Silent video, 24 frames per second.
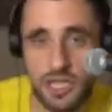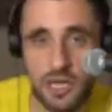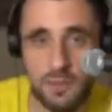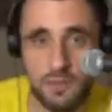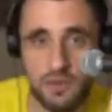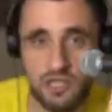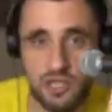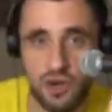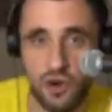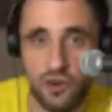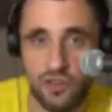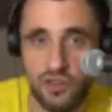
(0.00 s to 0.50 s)

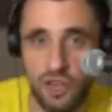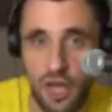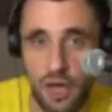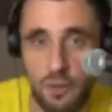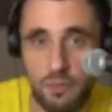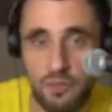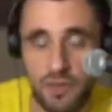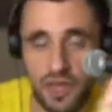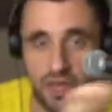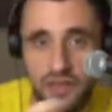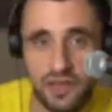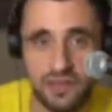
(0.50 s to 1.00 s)
shows
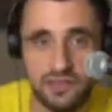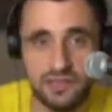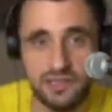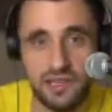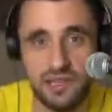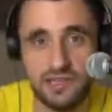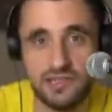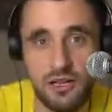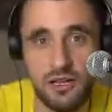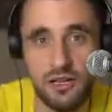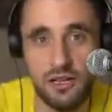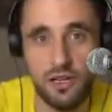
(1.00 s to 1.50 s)
up and it
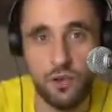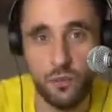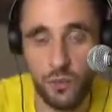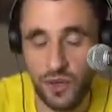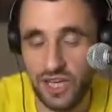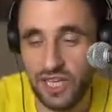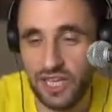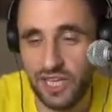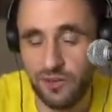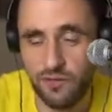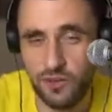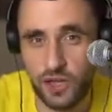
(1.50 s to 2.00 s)
says, "We
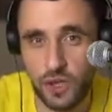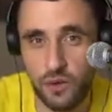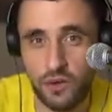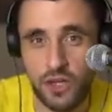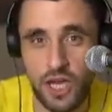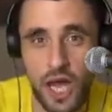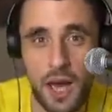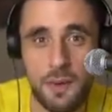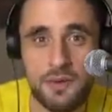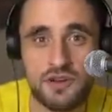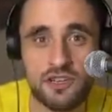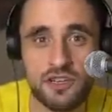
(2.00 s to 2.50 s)
are giving you the
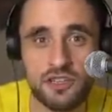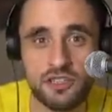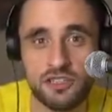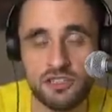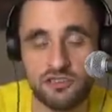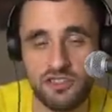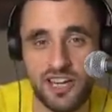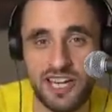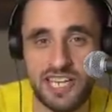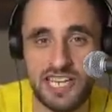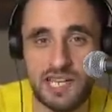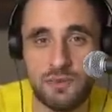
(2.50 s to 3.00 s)
option to
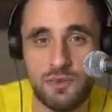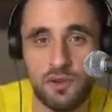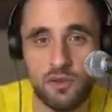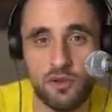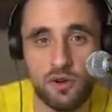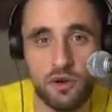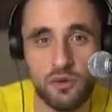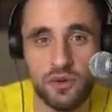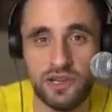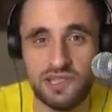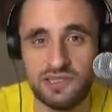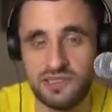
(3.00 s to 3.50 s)
surrender
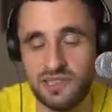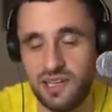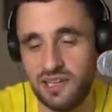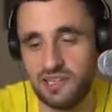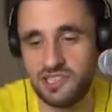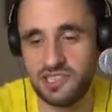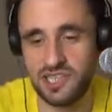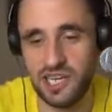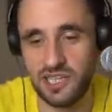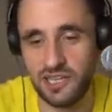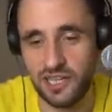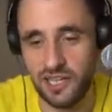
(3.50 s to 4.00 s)
before we start
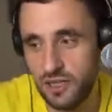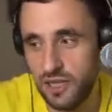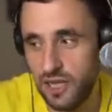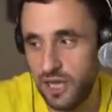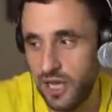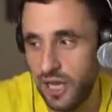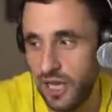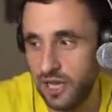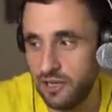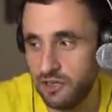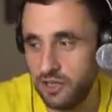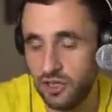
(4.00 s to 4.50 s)
shelling."
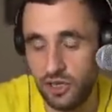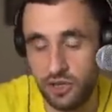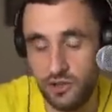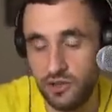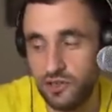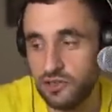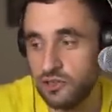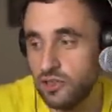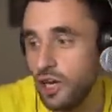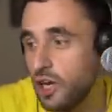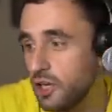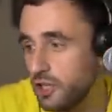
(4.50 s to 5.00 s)
And you know,
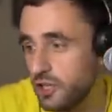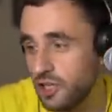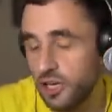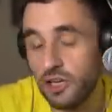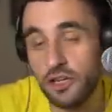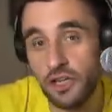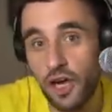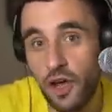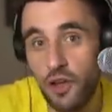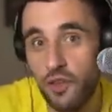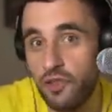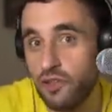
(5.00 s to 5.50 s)
you don't
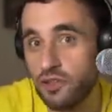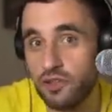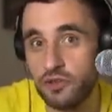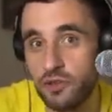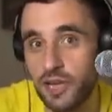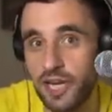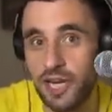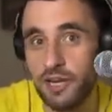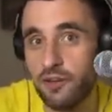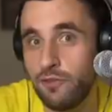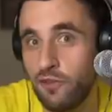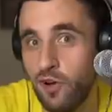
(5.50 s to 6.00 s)
know that there's
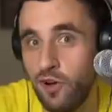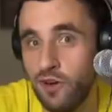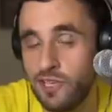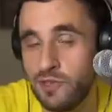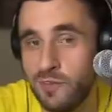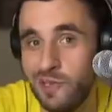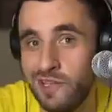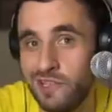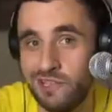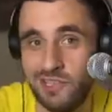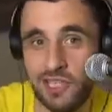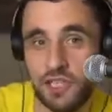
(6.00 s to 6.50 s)

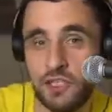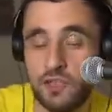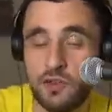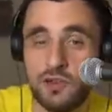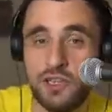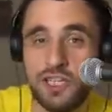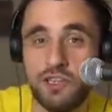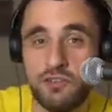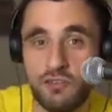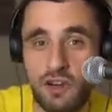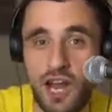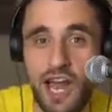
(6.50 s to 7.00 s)
reinforcements
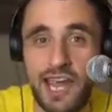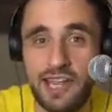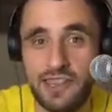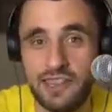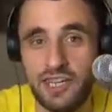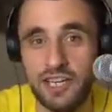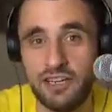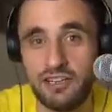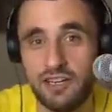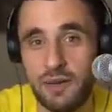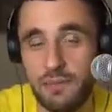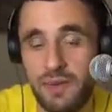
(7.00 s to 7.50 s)
literally right
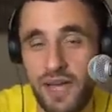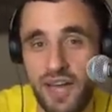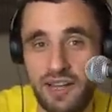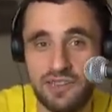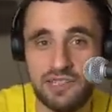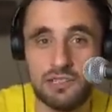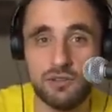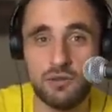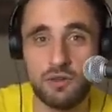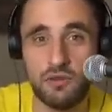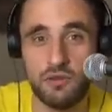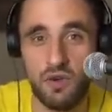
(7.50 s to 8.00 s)
there about
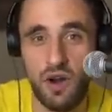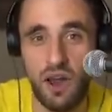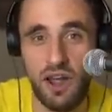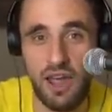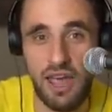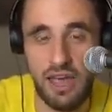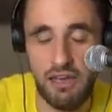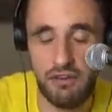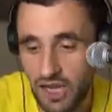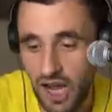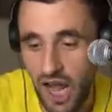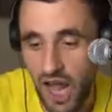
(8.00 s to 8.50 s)
to
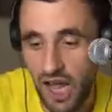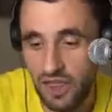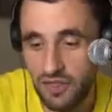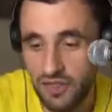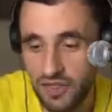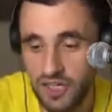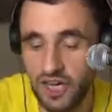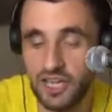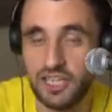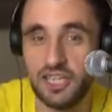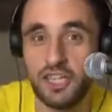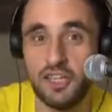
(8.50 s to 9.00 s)
arrive.
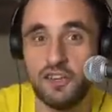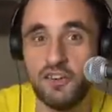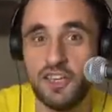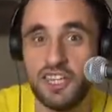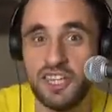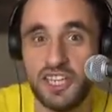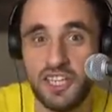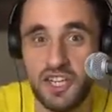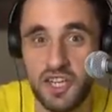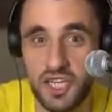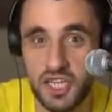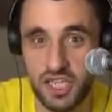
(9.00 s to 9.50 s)
The only thing
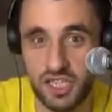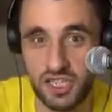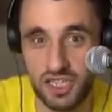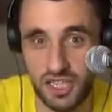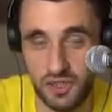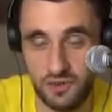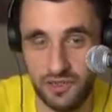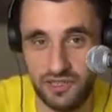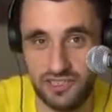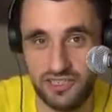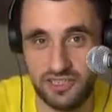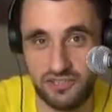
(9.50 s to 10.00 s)
that you should
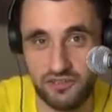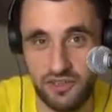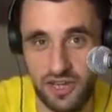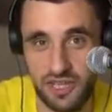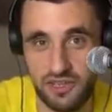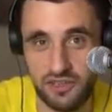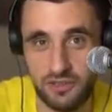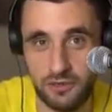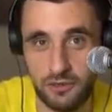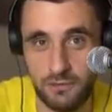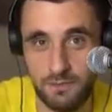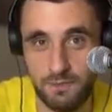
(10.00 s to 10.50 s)
do is
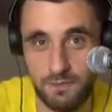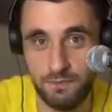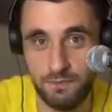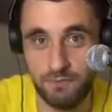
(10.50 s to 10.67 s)
surrender.